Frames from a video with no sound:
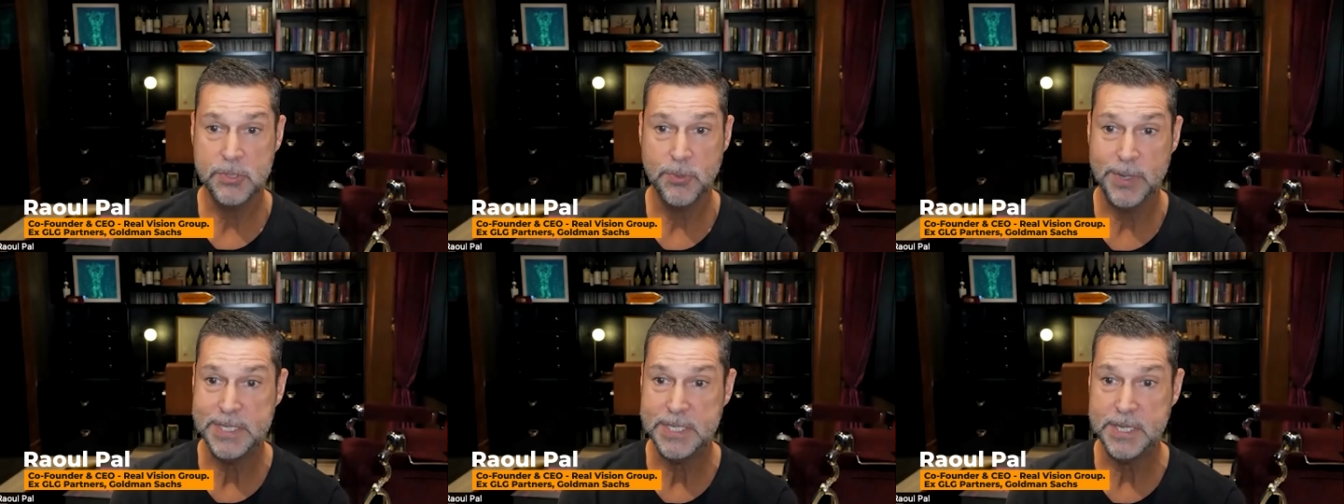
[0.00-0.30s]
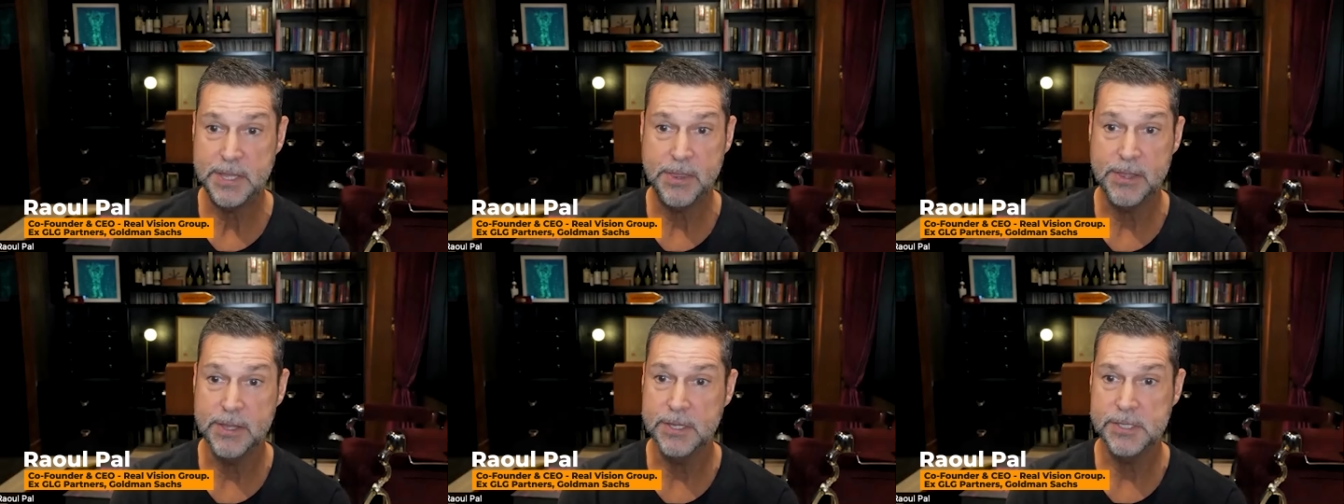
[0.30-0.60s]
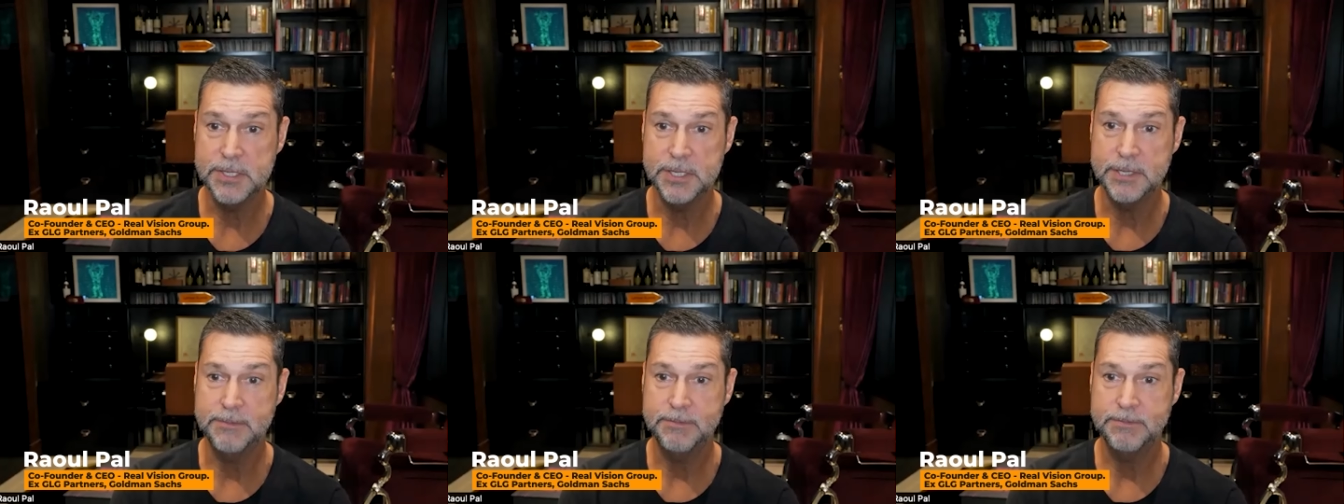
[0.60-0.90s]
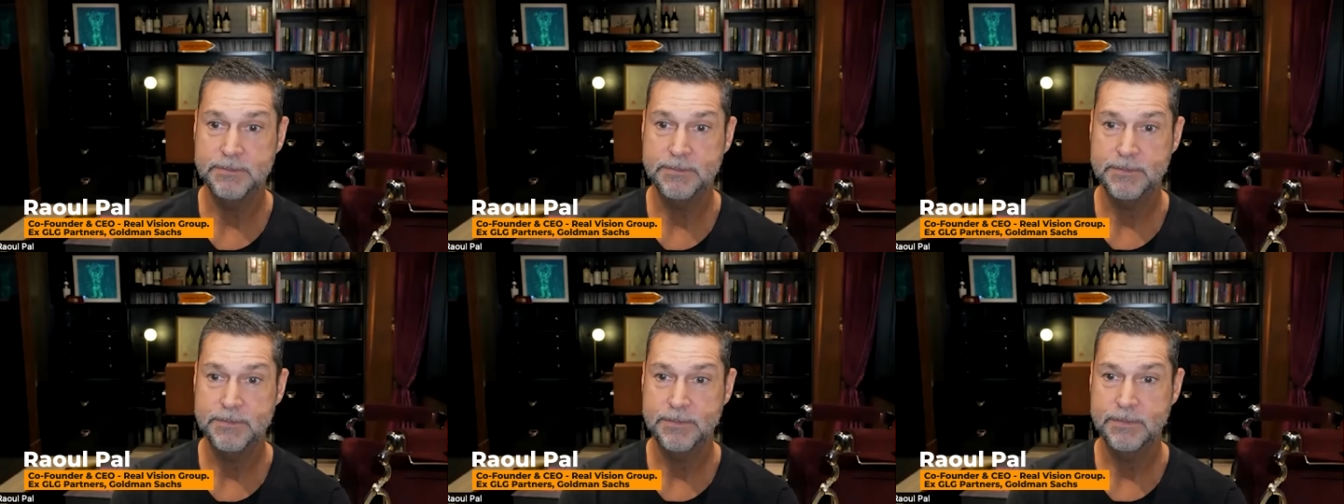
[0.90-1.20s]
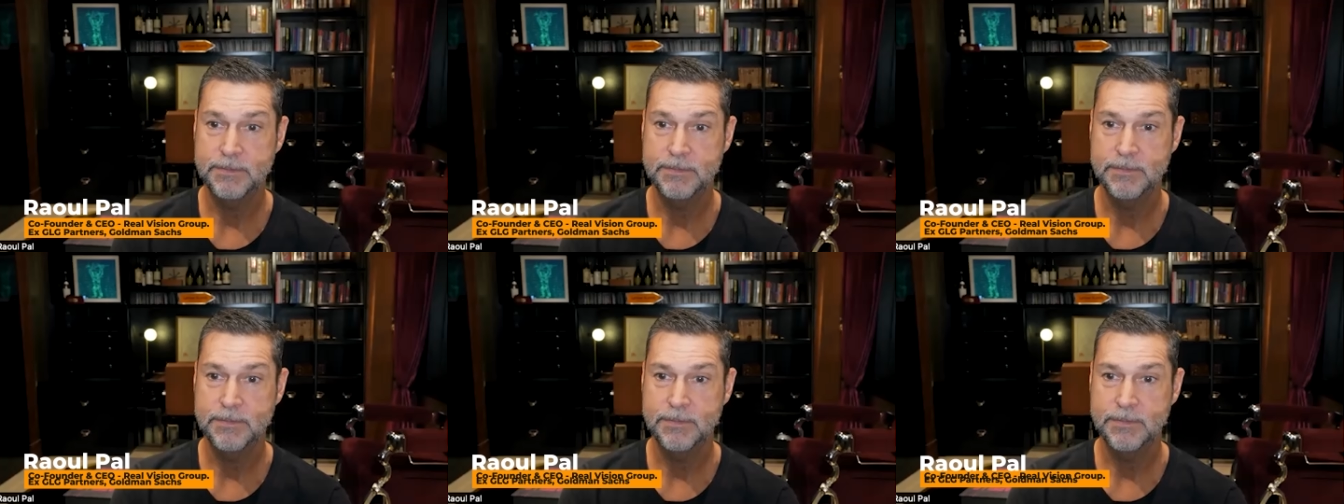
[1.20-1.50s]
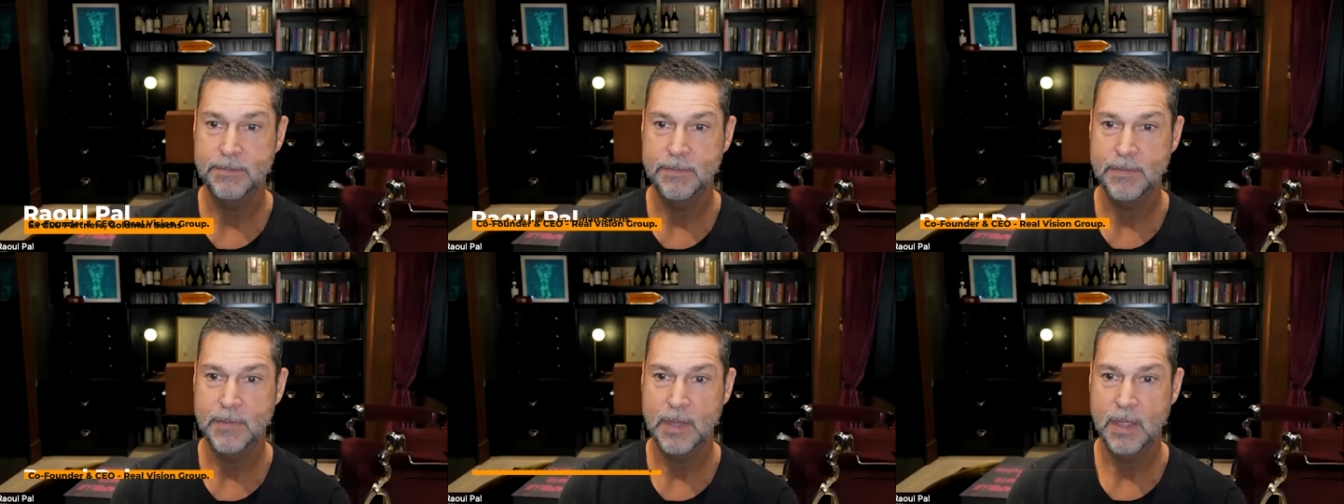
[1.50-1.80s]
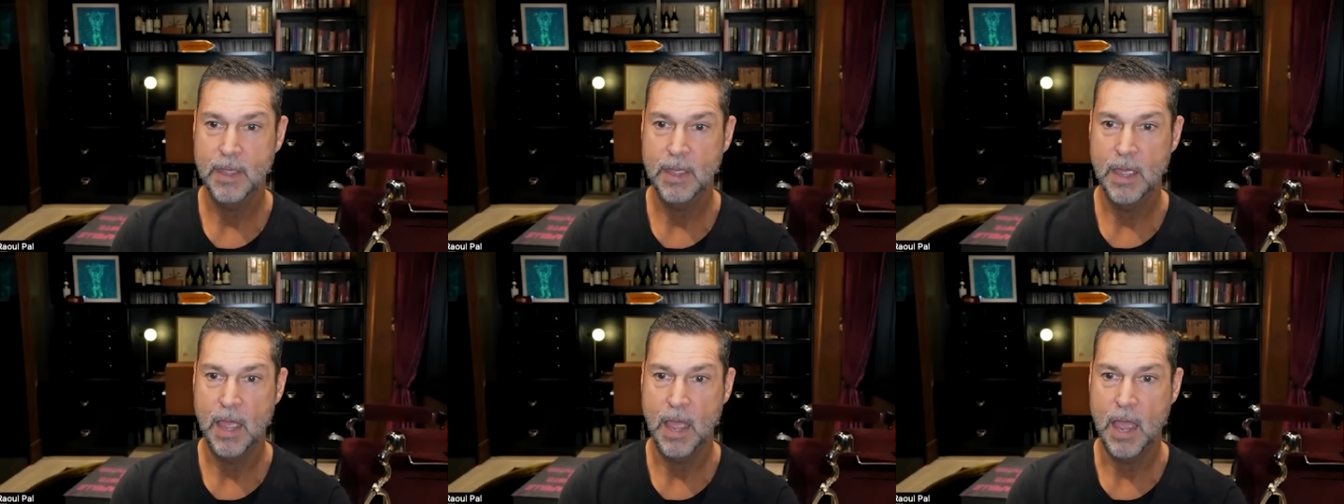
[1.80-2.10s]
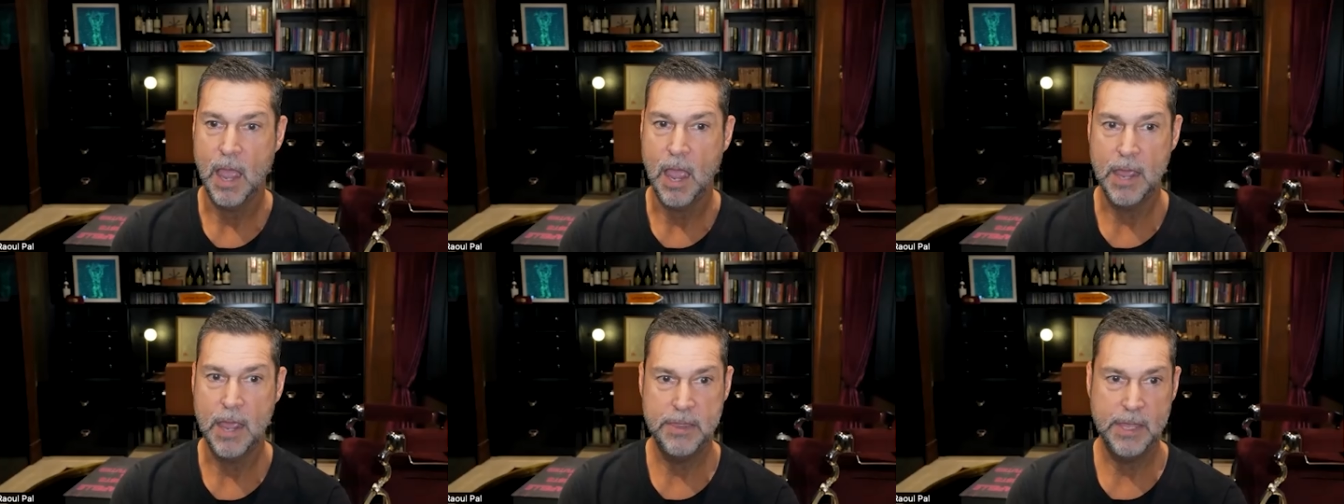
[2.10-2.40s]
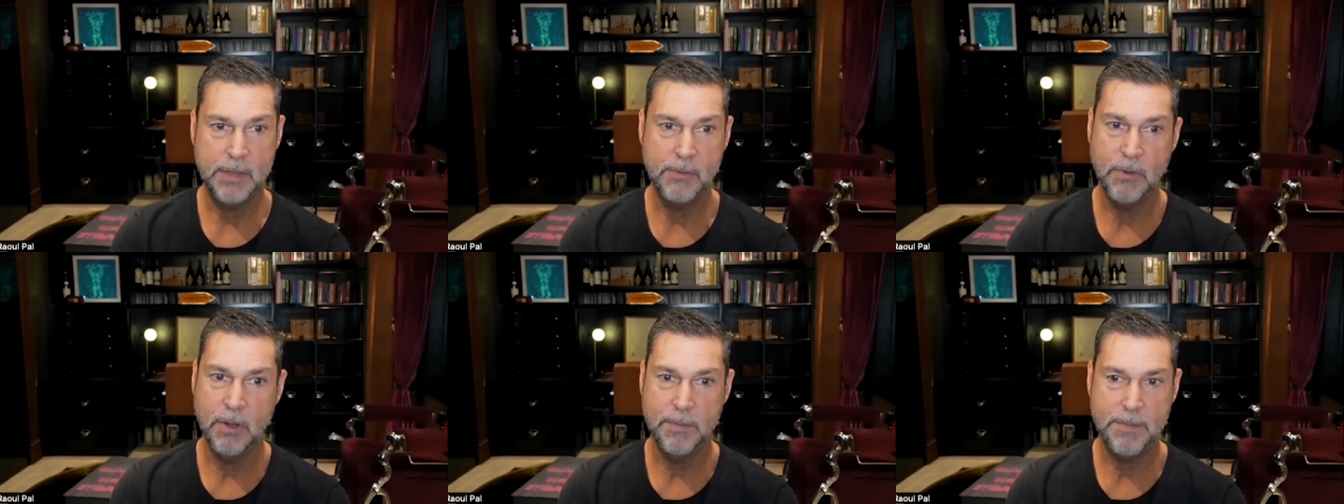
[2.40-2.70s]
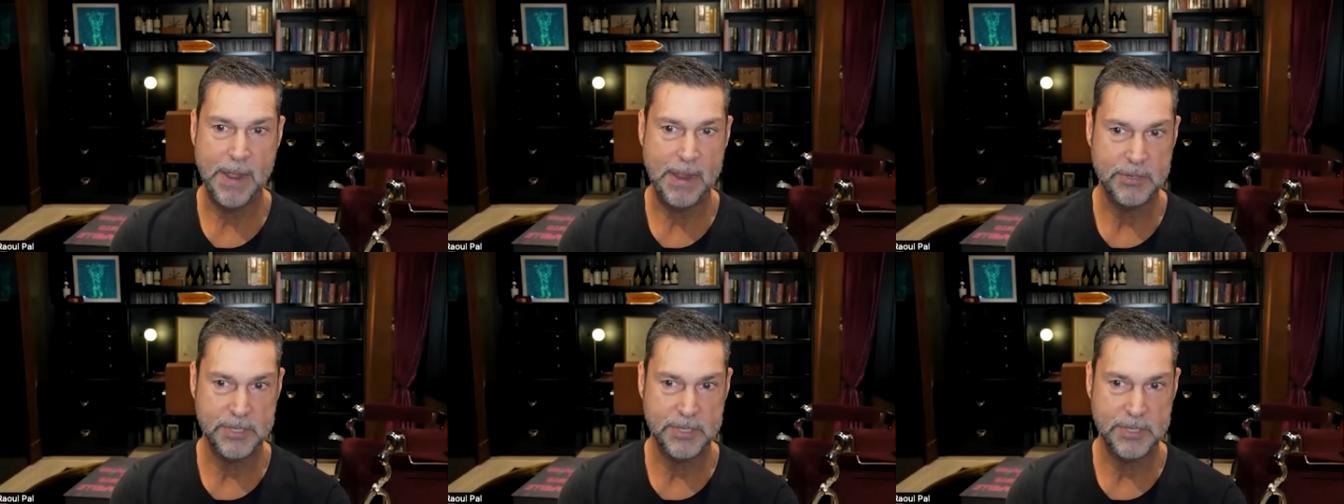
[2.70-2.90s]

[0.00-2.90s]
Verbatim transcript: 2030. I think we're about to